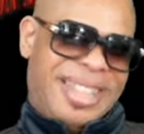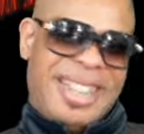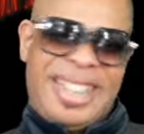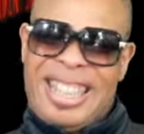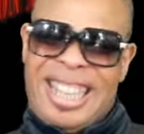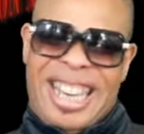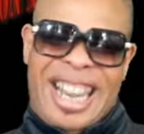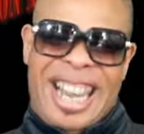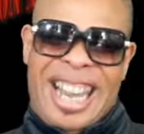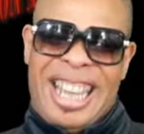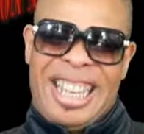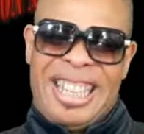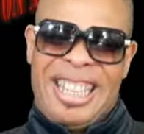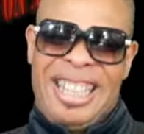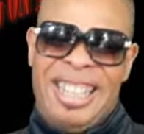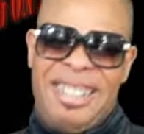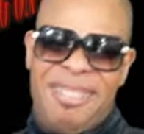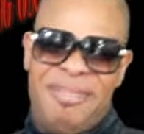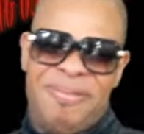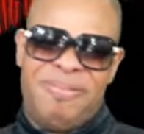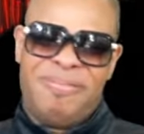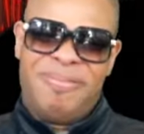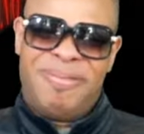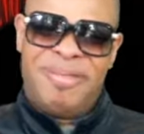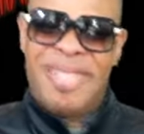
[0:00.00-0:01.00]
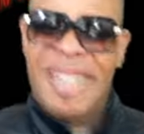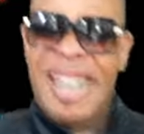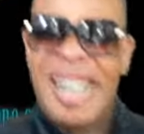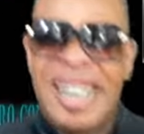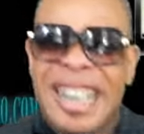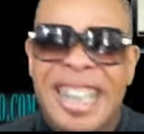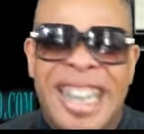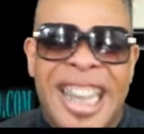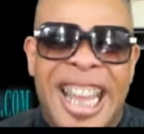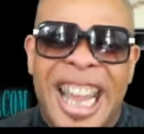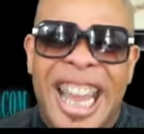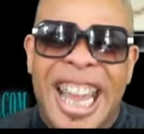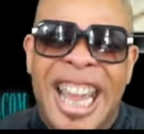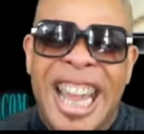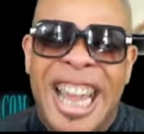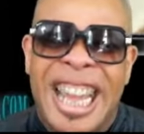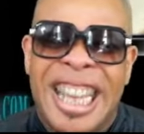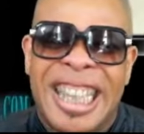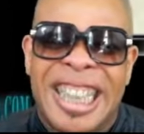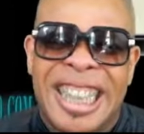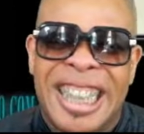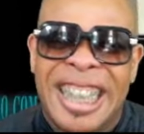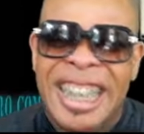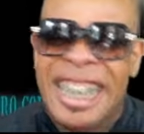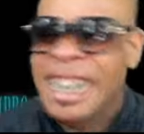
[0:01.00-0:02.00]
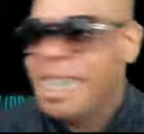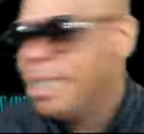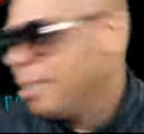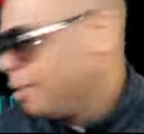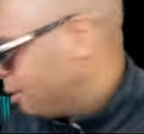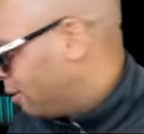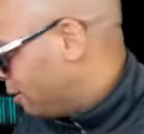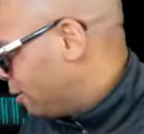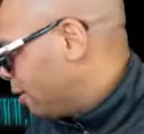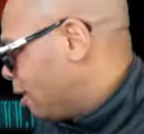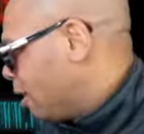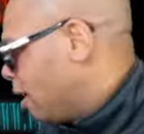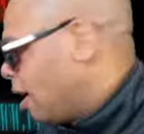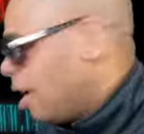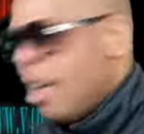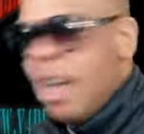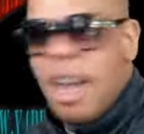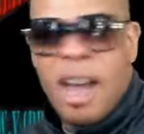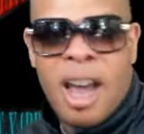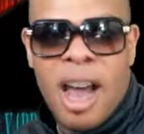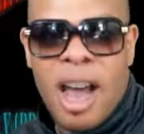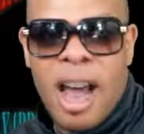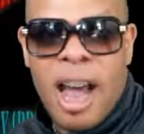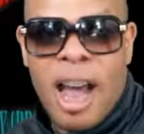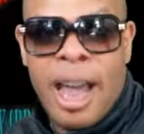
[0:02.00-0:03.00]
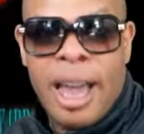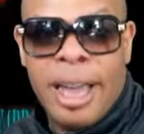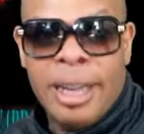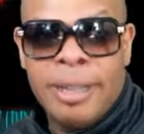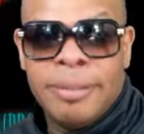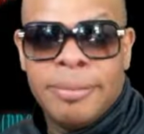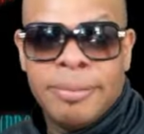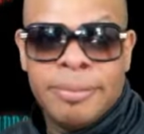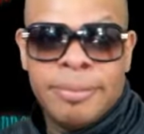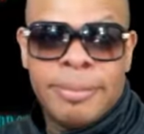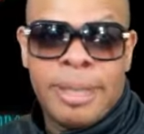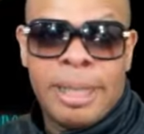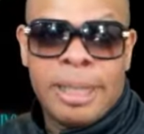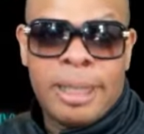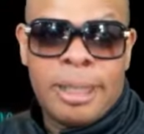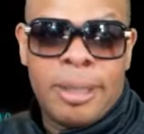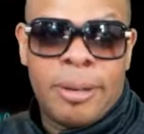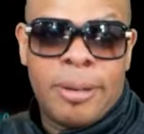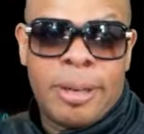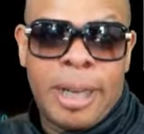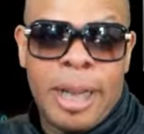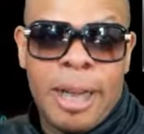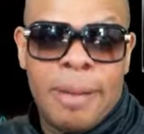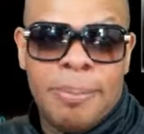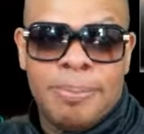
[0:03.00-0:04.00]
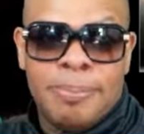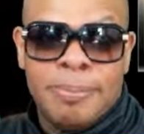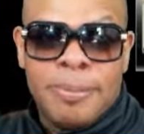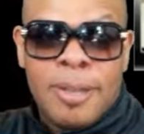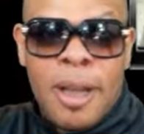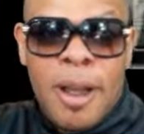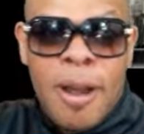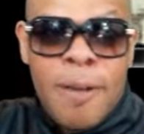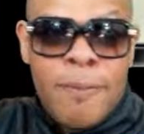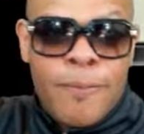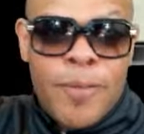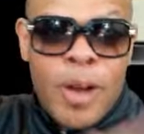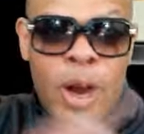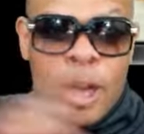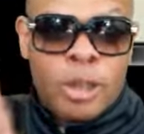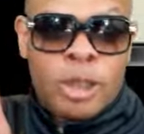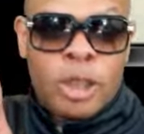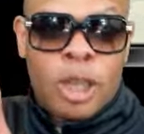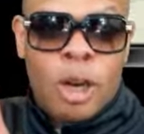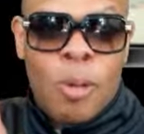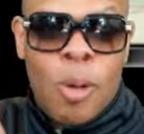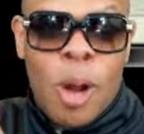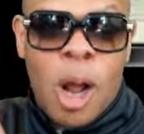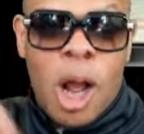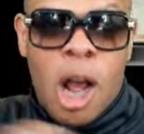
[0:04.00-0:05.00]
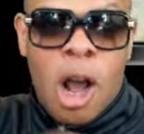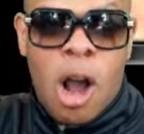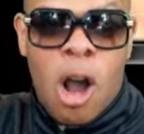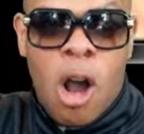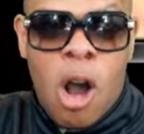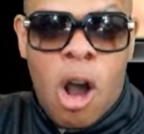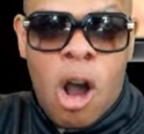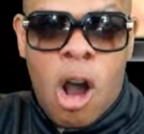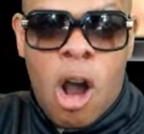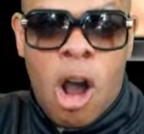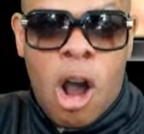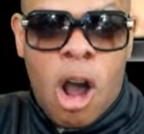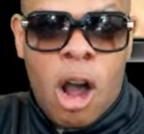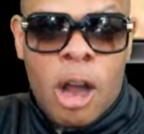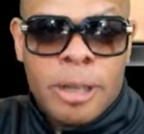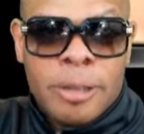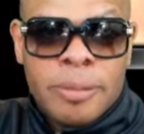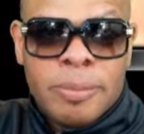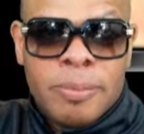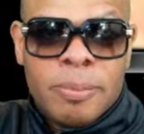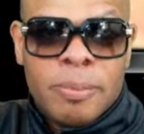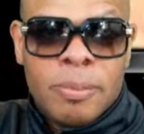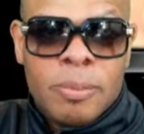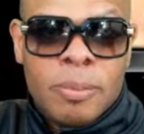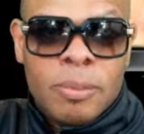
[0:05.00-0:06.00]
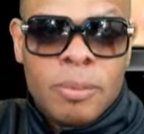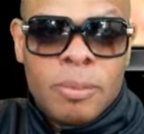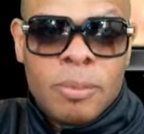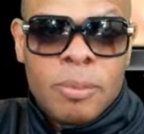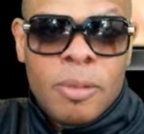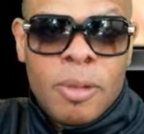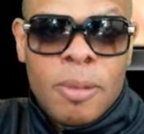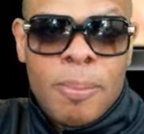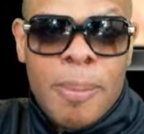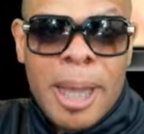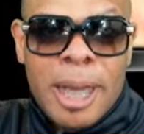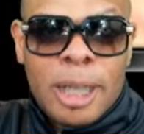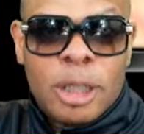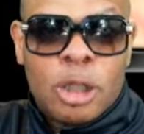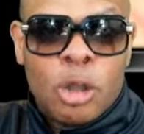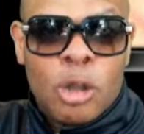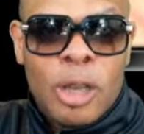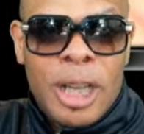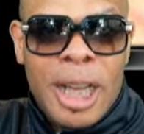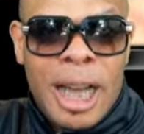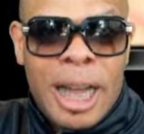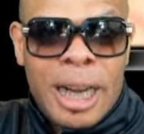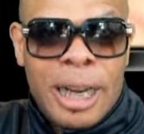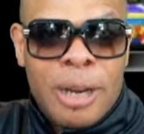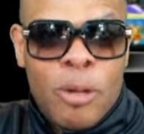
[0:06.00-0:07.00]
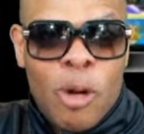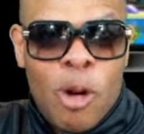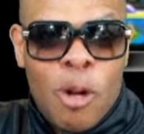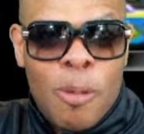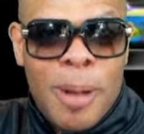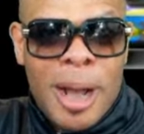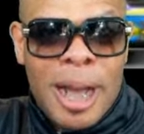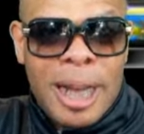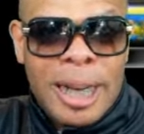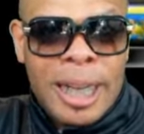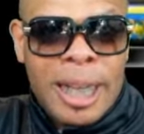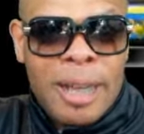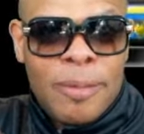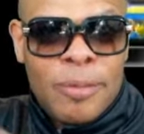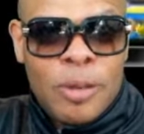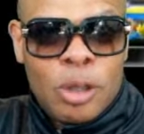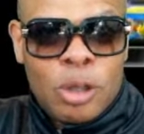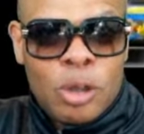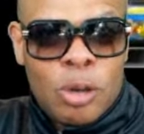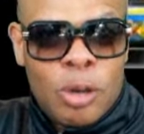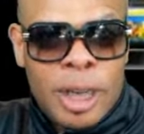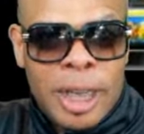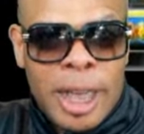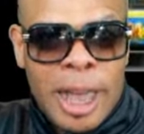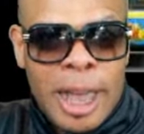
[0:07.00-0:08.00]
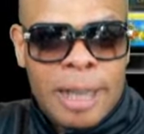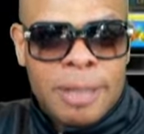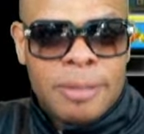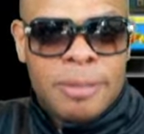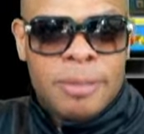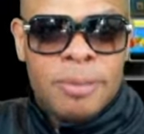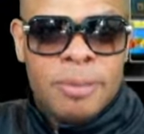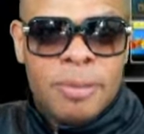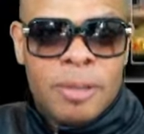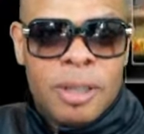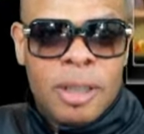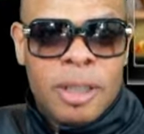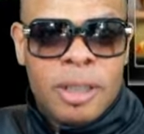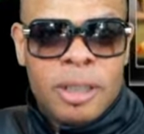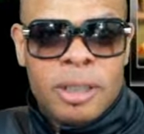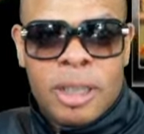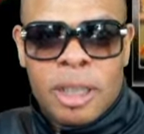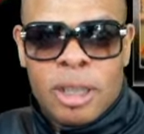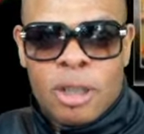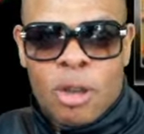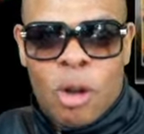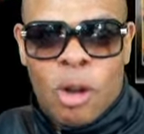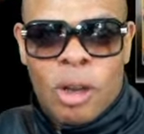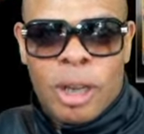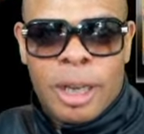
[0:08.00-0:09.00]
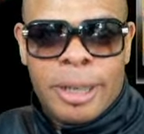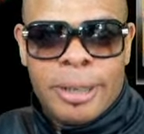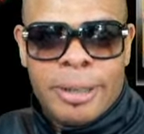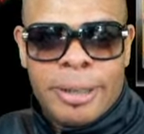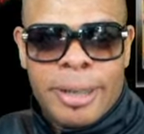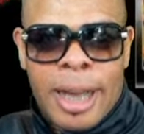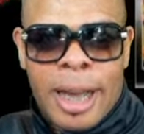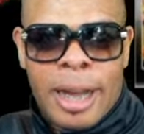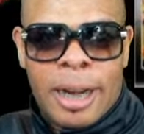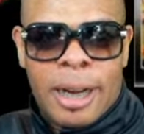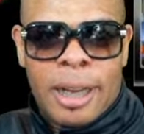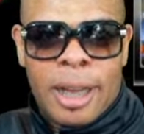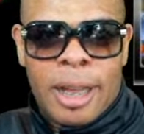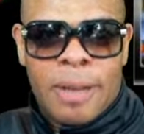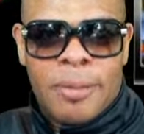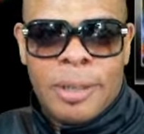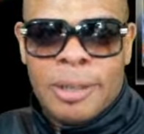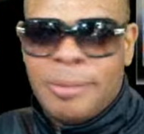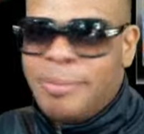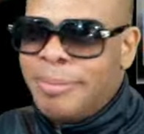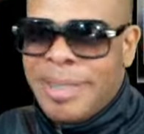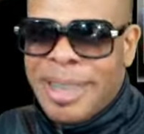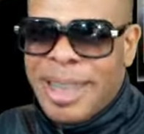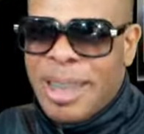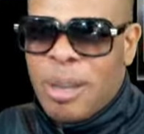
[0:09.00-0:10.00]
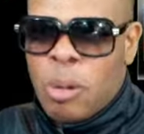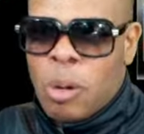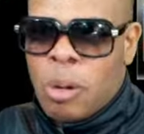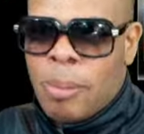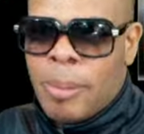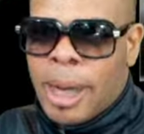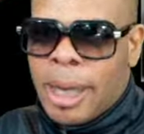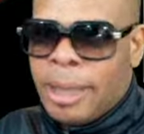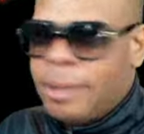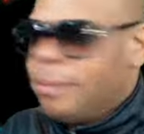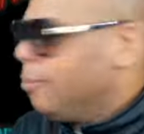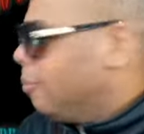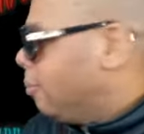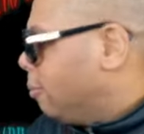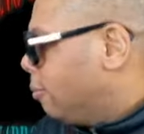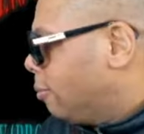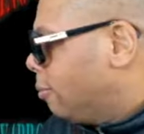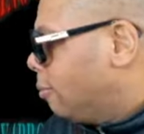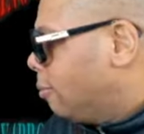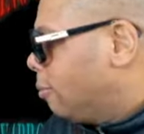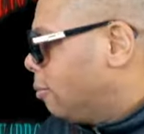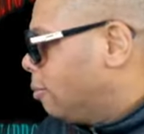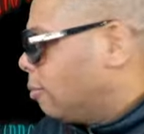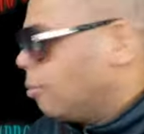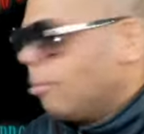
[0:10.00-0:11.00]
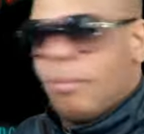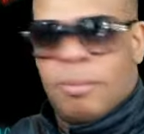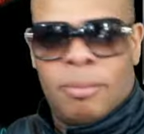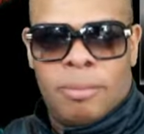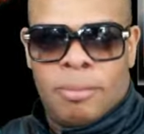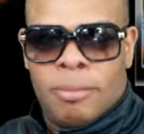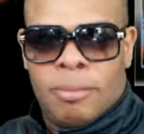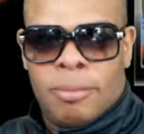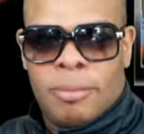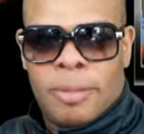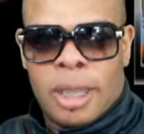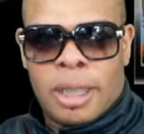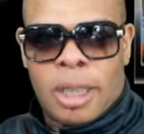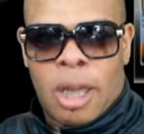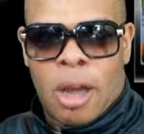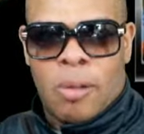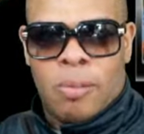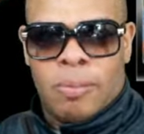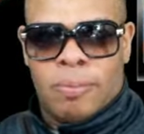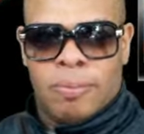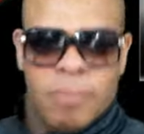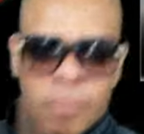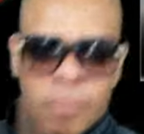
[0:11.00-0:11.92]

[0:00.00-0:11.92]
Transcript: That's nasty. That's nasty. Alright, let's show the clip. Virtual On! Mega Giuliani robot, if you do it again, just call it 9/11. He won't mind. Let's go.